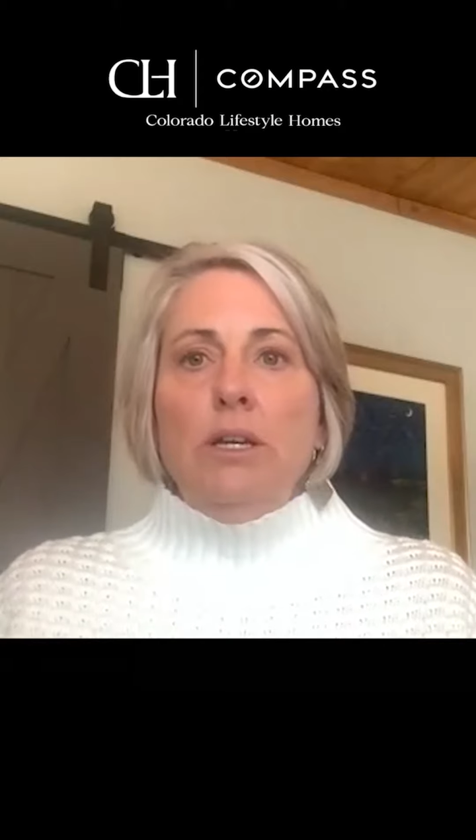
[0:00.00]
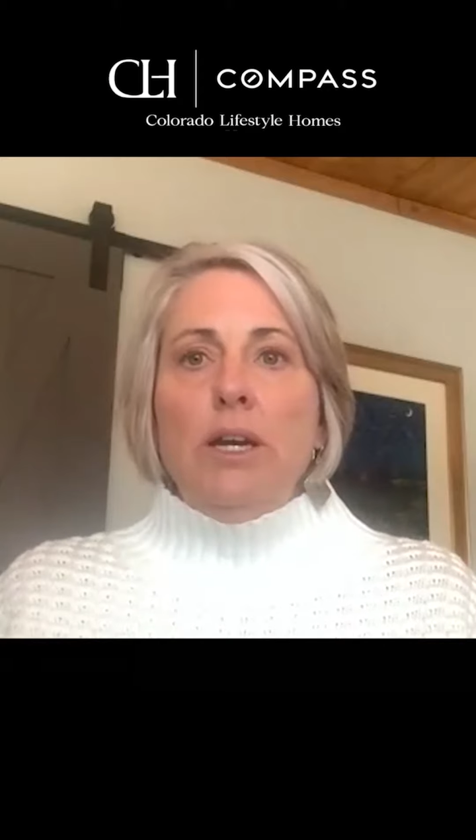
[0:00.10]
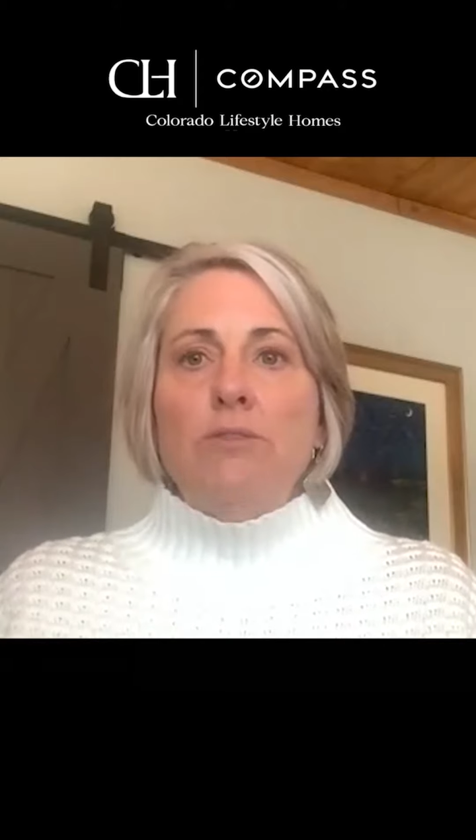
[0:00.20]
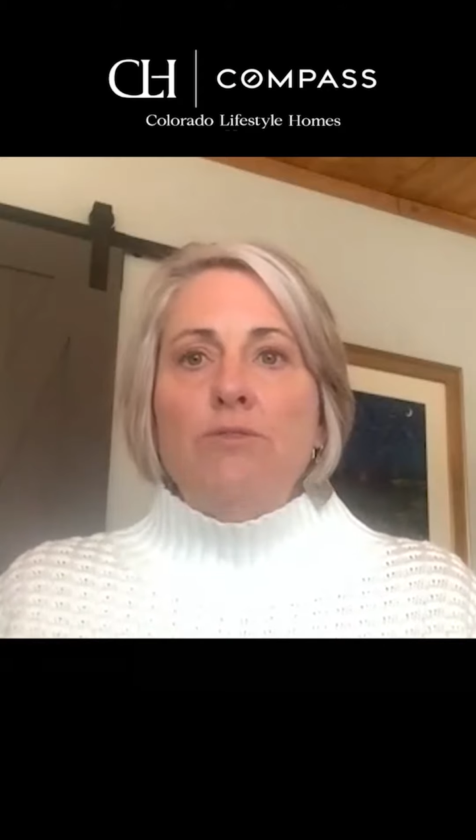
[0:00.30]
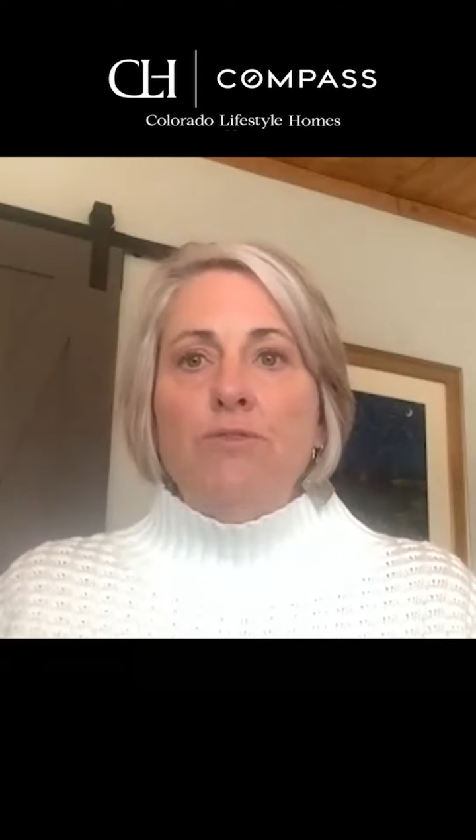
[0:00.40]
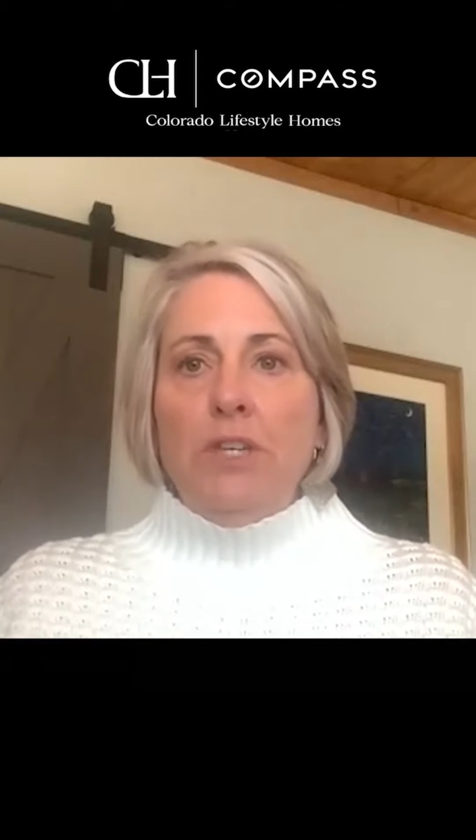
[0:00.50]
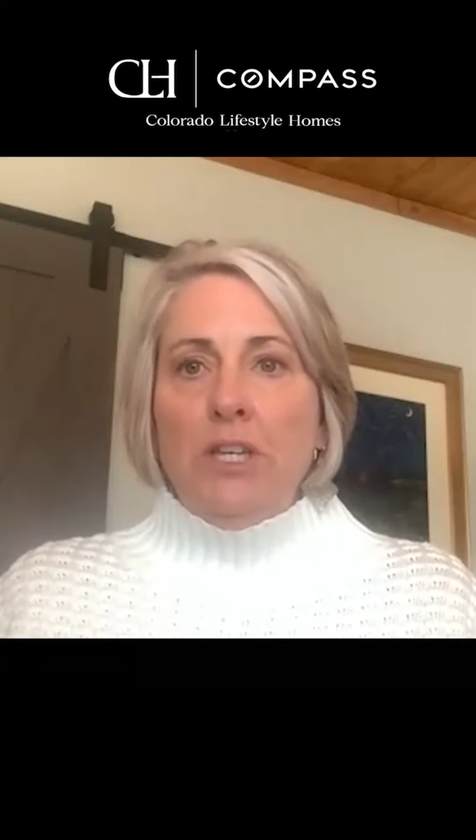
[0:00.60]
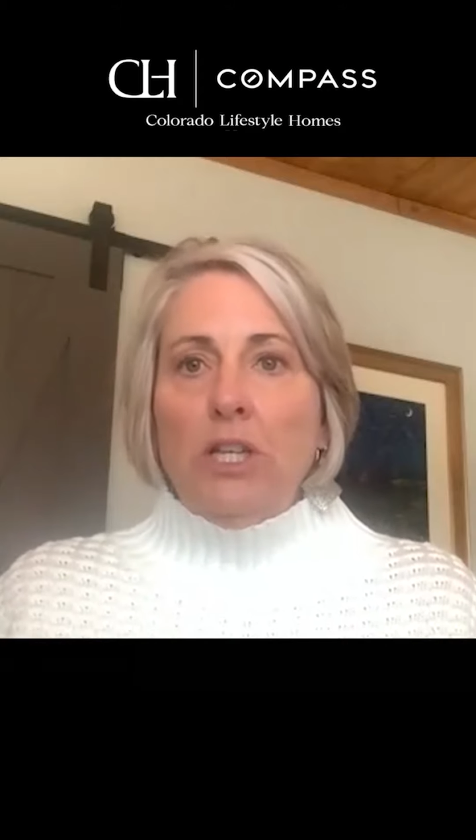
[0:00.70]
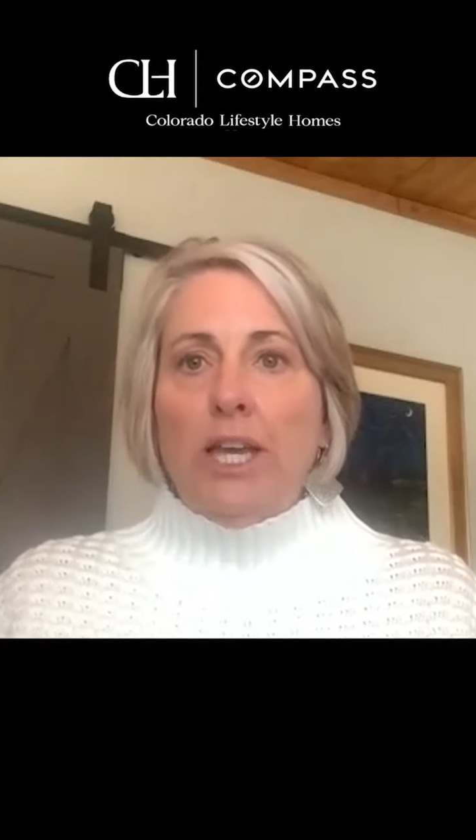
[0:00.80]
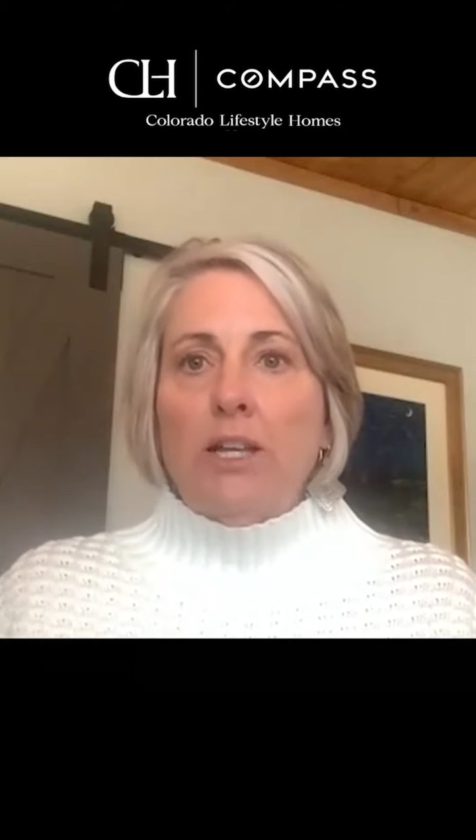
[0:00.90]
I
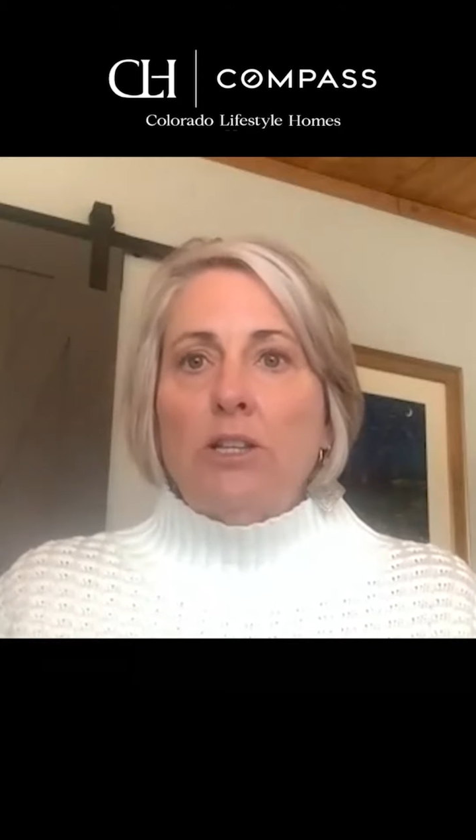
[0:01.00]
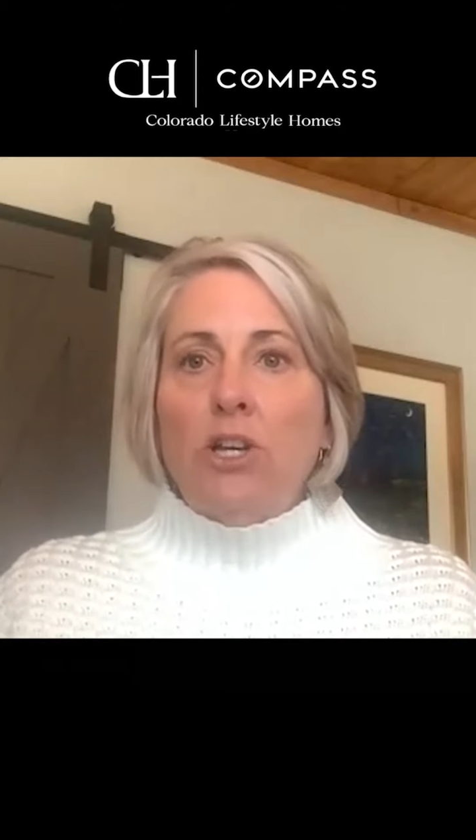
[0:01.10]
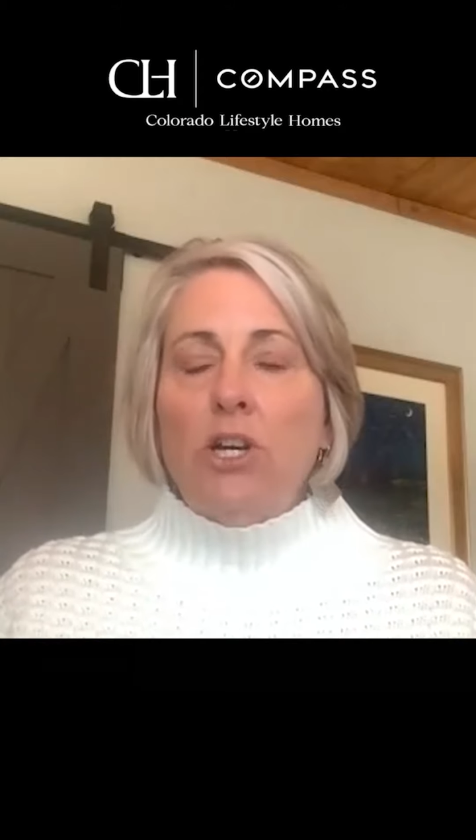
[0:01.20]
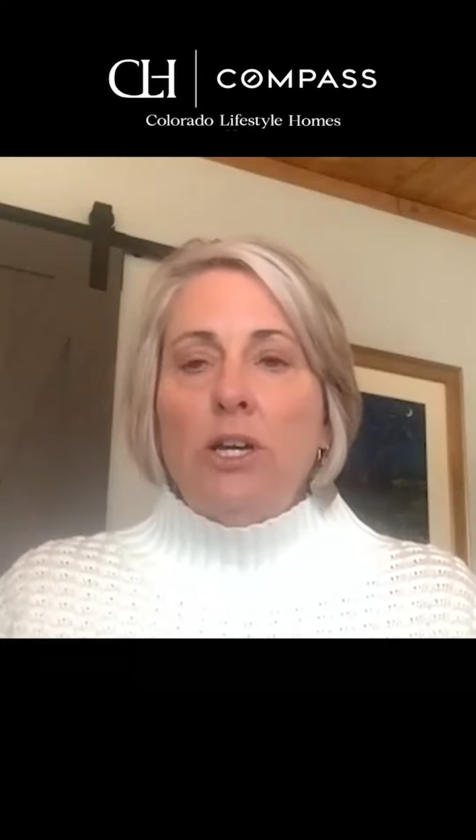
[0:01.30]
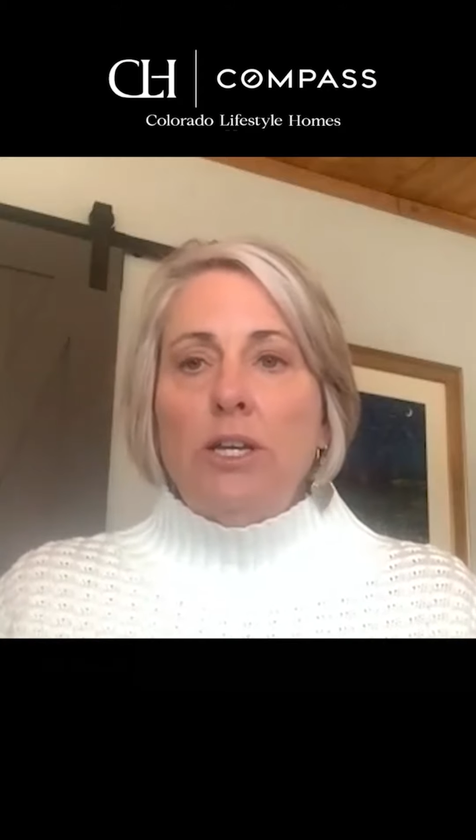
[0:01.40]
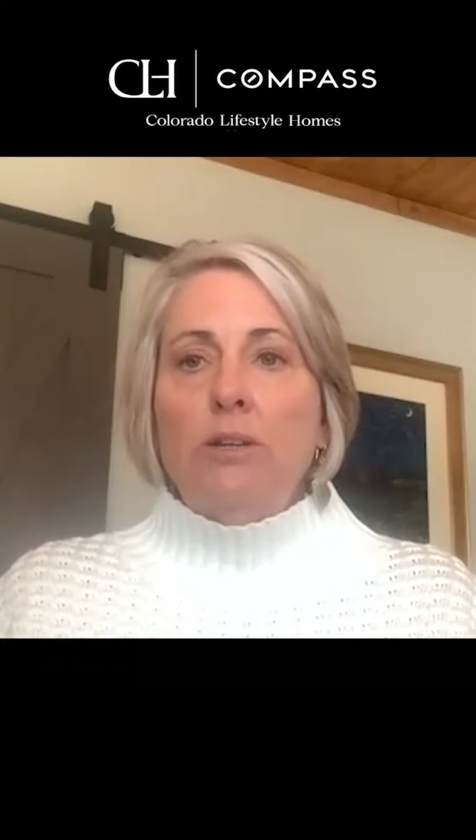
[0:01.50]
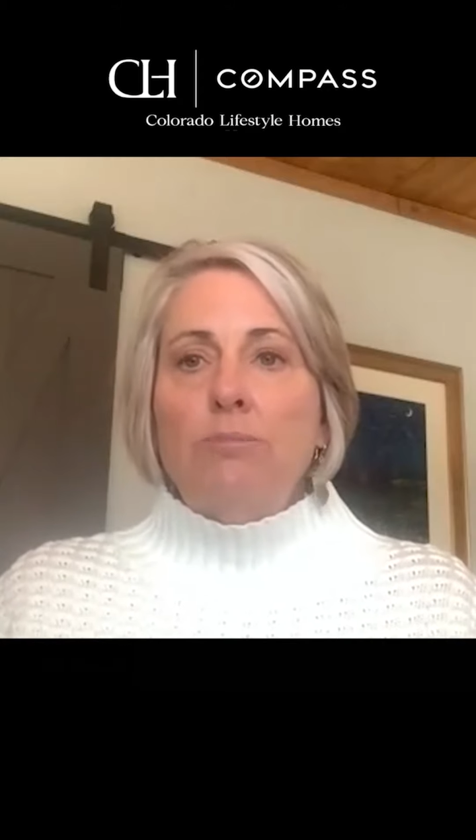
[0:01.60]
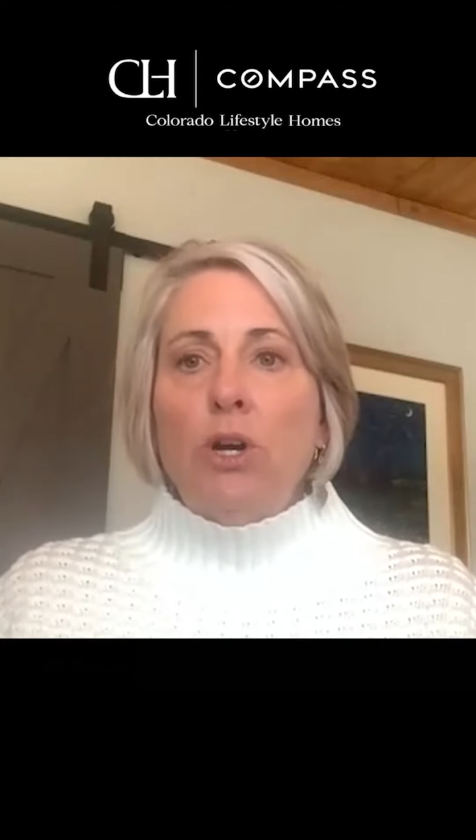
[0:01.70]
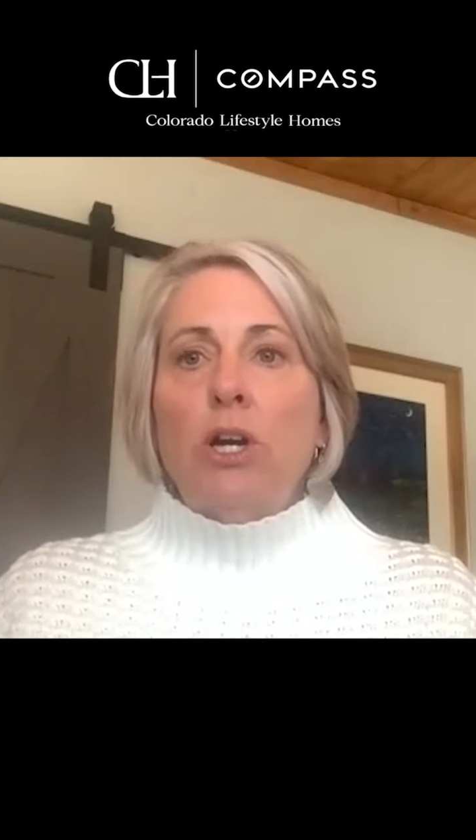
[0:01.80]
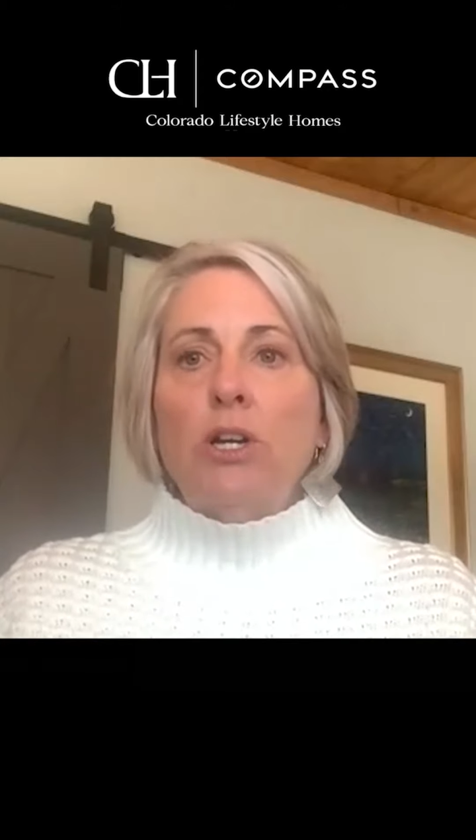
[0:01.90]
feel like in
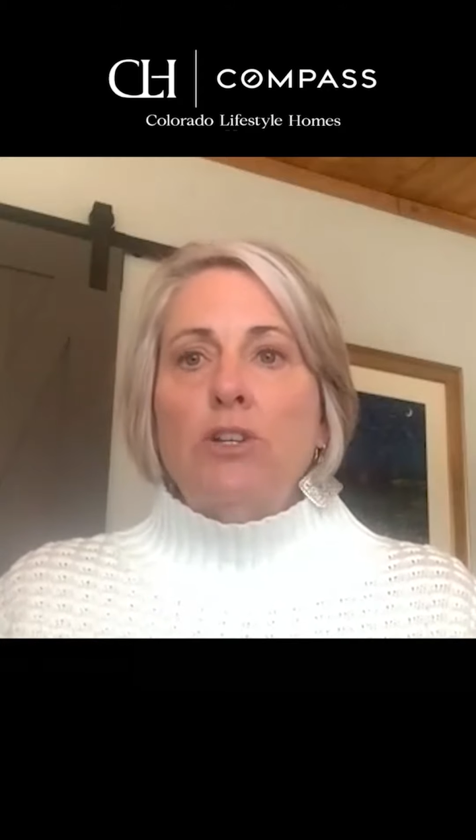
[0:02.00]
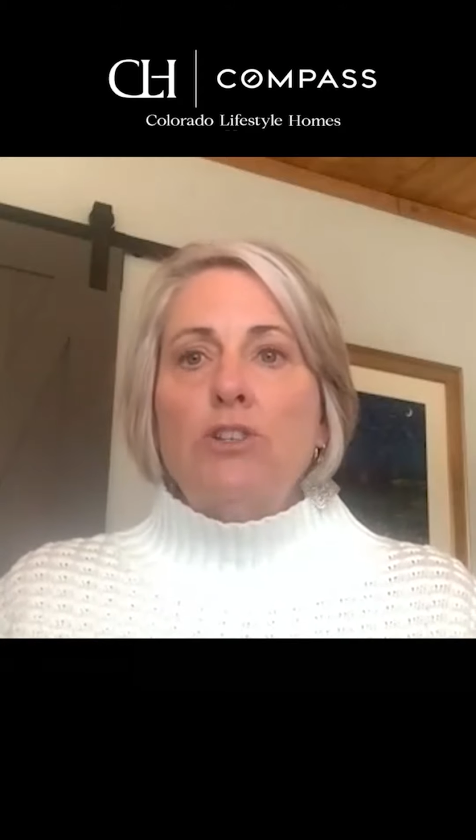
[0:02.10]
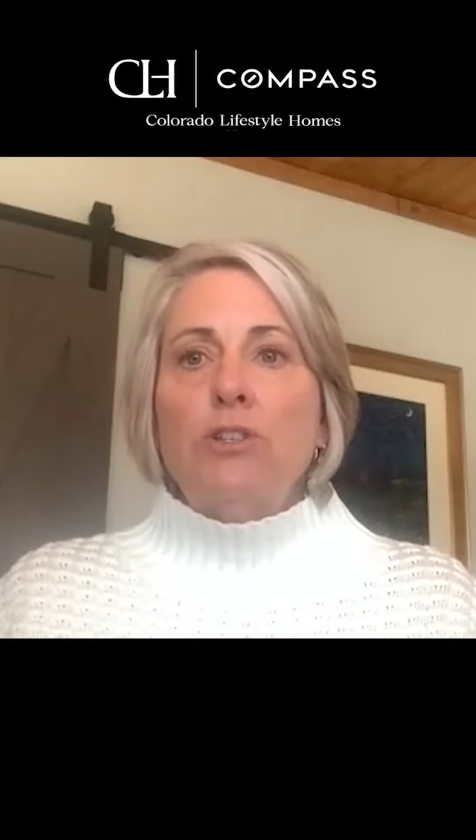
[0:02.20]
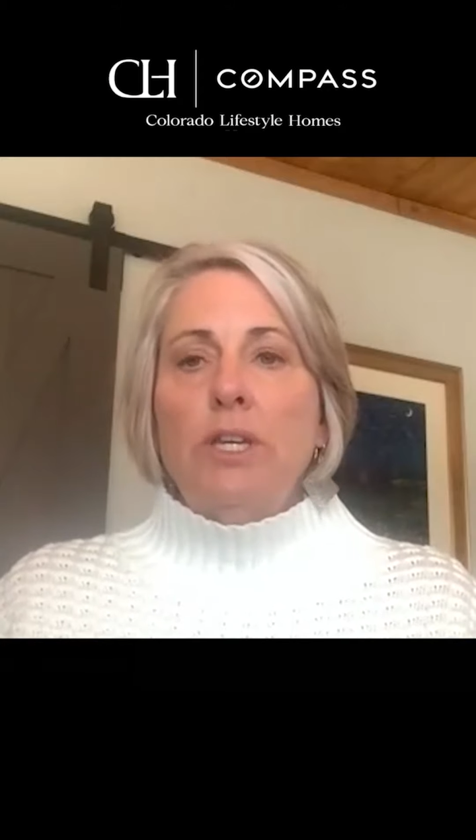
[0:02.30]
March,